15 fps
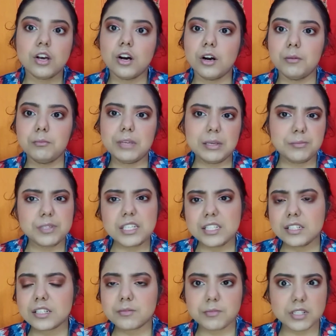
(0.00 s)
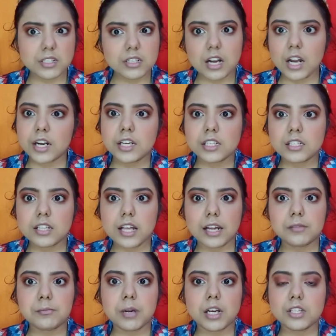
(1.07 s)
Maybelline's mascaras
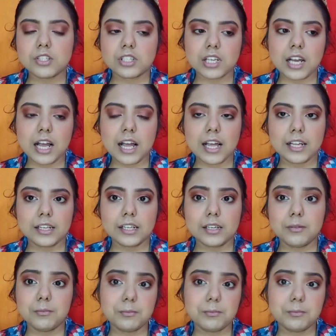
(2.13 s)
that much, and